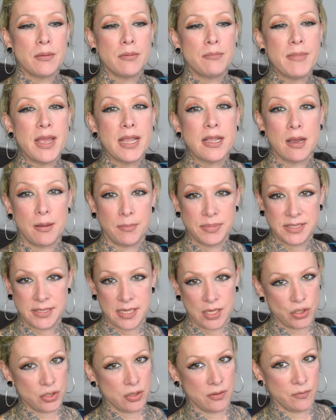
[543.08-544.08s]
makeup
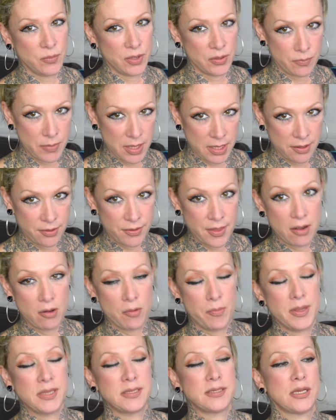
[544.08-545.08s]
session with me, a
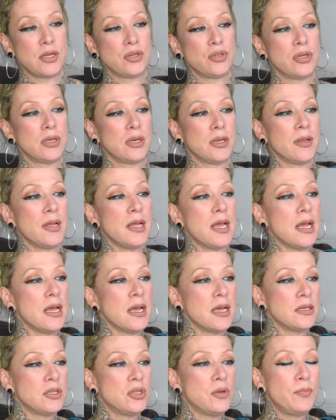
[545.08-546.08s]
therapy session,
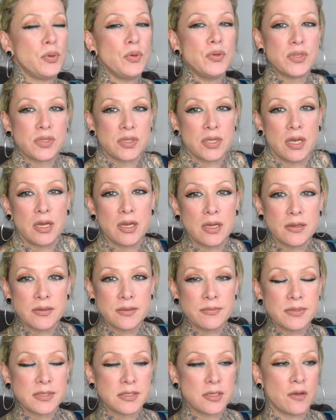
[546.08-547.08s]
to boost her
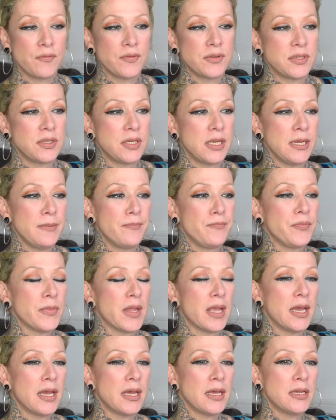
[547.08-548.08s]
self-esteem.
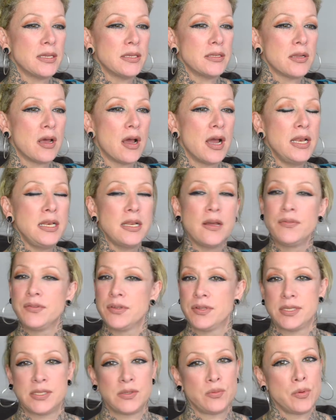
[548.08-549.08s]
And I
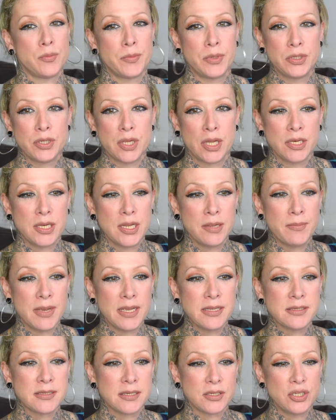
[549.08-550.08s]
loved this woman, and it
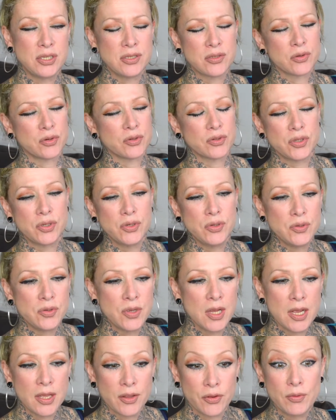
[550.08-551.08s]
made such. She's got
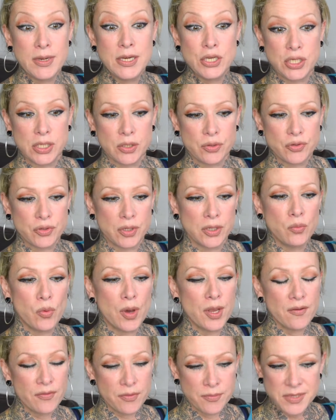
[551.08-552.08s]
3 children,
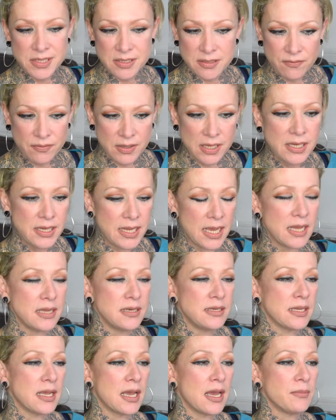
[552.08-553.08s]
one of them severely
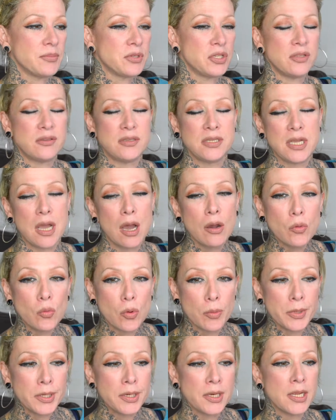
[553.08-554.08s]
handicapped. She's a young
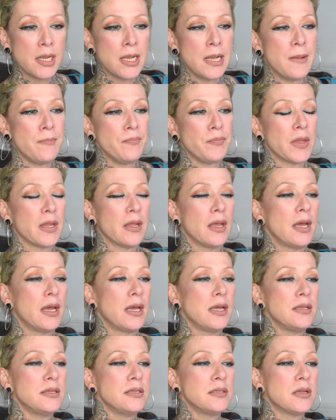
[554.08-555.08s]
woman,
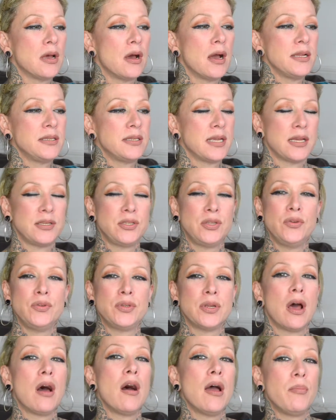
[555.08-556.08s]
and I
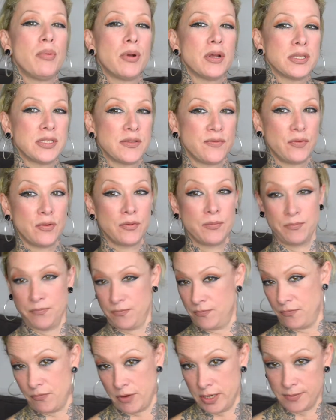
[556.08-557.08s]
tattooed her eyebrows for
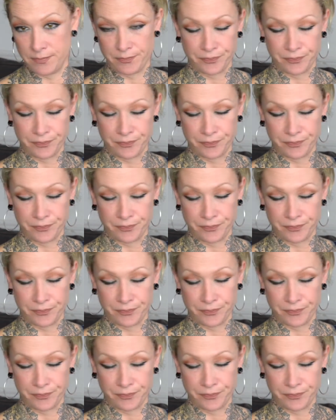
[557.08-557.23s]
free